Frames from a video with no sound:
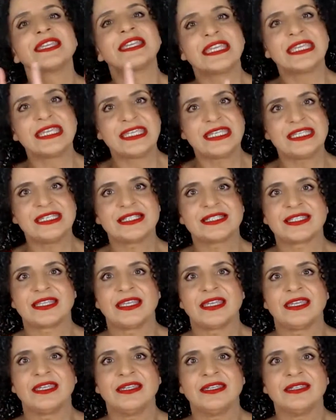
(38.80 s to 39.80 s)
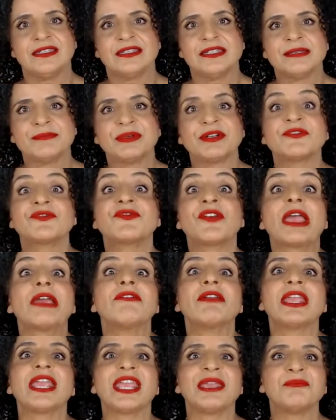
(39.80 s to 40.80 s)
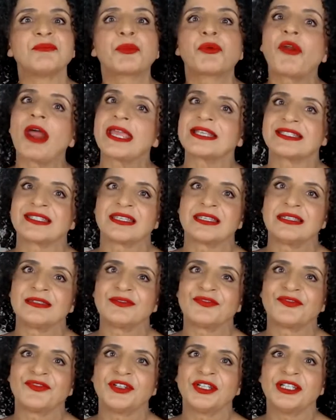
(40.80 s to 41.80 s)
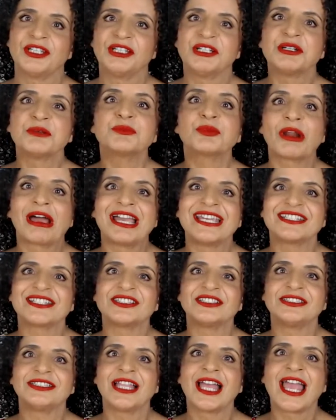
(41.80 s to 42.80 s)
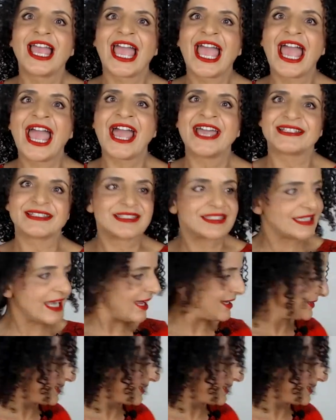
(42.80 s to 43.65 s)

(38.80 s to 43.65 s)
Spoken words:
easy, but very impressive bridal hairstyle.